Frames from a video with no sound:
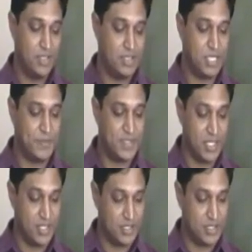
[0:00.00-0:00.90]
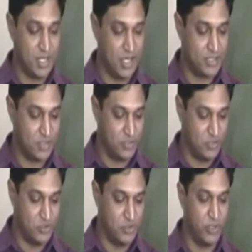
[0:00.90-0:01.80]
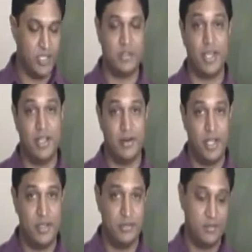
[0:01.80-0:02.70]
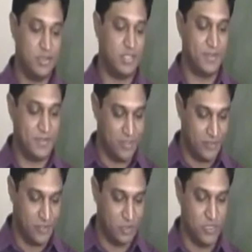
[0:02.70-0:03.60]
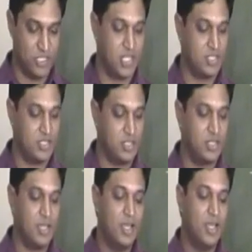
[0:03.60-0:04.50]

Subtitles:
Step 6 asks you to do a trial run. Step 7 to adjust it.